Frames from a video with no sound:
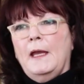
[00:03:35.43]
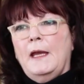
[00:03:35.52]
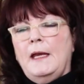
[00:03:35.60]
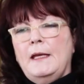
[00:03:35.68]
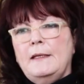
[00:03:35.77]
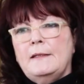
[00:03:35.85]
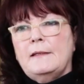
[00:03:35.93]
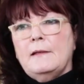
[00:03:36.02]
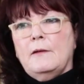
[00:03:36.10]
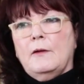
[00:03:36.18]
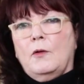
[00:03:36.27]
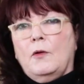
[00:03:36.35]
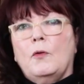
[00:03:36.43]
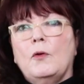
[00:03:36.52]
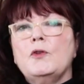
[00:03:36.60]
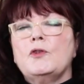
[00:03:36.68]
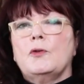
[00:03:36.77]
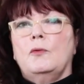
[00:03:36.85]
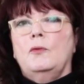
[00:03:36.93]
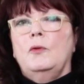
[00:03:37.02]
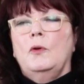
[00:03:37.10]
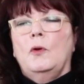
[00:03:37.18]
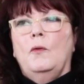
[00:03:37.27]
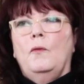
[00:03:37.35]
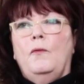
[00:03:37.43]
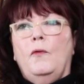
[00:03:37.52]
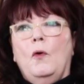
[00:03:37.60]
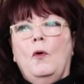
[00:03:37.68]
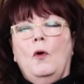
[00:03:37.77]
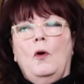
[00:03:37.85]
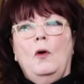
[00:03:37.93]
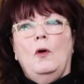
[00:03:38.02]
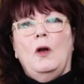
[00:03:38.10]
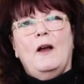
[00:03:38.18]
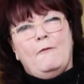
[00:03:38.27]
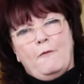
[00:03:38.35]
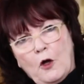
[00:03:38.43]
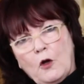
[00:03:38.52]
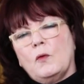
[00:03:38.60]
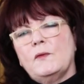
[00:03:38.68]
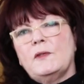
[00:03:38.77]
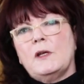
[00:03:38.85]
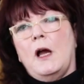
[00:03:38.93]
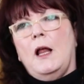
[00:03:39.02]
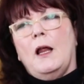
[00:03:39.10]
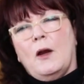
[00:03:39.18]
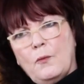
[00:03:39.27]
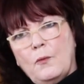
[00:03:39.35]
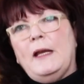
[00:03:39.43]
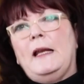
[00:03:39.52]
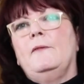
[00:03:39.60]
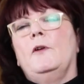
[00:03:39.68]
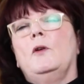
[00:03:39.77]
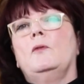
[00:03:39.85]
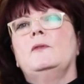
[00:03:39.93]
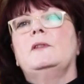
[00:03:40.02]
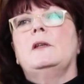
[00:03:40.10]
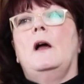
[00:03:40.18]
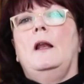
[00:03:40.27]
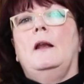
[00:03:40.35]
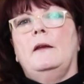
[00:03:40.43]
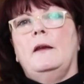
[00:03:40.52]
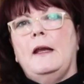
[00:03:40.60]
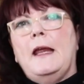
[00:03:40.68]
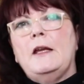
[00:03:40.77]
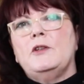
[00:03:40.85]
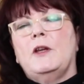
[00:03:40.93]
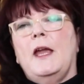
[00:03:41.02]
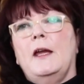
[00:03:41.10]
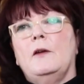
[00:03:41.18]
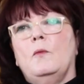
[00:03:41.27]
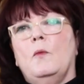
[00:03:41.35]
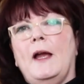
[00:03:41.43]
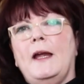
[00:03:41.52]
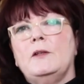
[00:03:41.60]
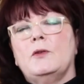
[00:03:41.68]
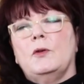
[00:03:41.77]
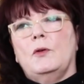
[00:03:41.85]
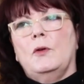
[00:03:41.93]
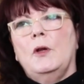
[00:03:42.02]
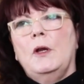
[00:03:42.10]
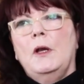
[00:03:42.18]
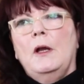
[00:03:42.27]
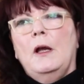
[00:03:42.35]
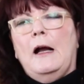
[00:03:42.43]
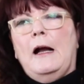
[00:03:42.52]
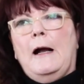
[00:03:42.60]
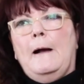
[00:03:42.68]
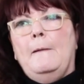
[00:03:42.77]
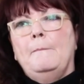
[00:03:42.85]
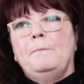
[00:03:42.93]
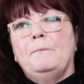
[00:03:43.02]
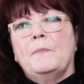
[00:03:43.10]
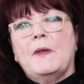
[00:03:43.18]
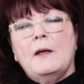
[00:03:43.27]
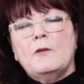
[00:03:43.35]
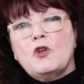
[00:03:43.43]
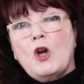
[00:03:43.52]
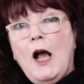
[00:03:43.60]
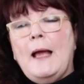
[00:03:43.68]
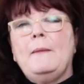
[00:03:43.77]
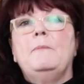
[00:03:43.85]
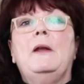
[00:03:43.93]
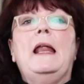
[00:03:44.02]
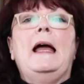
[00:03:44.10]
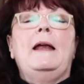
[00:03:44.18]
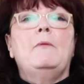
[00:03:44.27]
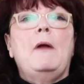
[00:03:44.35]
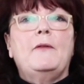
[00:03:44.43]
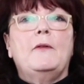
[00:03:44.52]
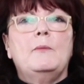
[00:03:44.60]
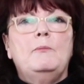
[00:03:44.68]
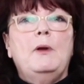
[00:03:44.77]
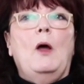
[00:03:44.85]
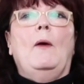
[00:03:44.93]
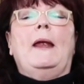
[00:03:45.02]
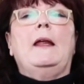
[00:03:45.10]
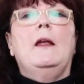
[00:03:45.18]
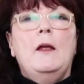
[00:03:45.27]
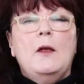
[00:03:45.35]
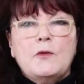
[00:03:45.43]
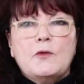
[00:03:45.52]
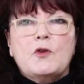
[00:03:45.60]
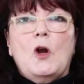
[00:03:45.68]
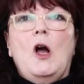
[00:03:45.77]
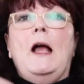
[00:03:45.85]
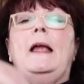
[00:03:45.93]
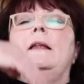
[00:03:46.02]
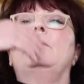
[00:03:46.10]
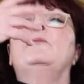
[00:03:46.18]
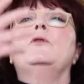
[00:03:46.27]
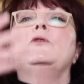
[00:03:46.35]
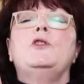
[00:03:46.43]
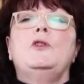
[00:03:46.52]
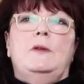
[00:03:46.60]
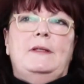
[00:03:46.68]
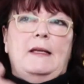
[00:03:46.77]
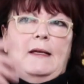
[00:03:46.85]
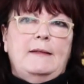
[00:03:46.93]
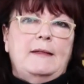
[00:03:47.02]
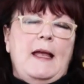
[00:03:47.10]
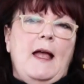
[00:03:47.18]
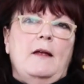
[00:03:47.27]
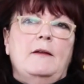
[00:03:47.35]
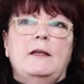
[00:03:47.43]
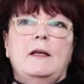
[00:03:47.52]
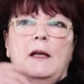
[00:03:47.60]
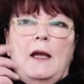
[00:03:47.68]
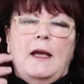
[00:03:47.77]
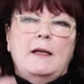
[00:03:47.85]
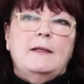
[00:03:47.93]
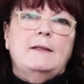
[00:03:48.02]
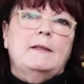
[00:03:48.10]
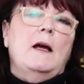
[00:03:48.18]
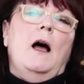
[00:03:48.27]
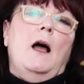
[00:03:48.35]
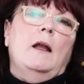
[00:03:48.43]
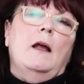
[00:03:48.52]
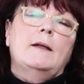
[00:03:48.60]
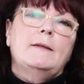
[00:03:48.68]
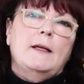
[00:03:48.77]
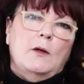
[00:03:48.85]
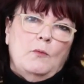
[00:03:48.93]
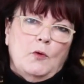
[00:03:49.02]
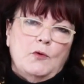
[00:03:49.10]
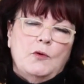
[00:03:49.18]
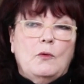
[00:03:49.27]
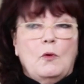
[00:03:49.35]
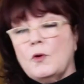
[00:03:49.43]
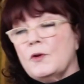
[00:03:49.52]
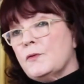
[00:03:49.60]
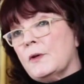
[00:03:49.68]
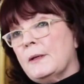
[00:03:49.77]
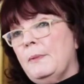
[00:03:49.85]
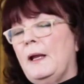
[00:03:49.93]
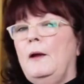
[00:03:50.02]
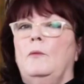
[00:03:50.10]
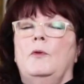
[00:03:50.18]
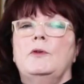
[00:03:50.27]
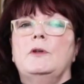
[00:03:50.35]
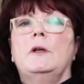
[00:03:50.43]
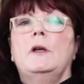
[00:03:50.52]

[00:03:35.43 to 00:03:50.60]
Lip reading: is crucial for a vocal style, a really vocal style, and an educated way to try and play rather than blowing, try and produce a sound and a style like a singer would or a string player would.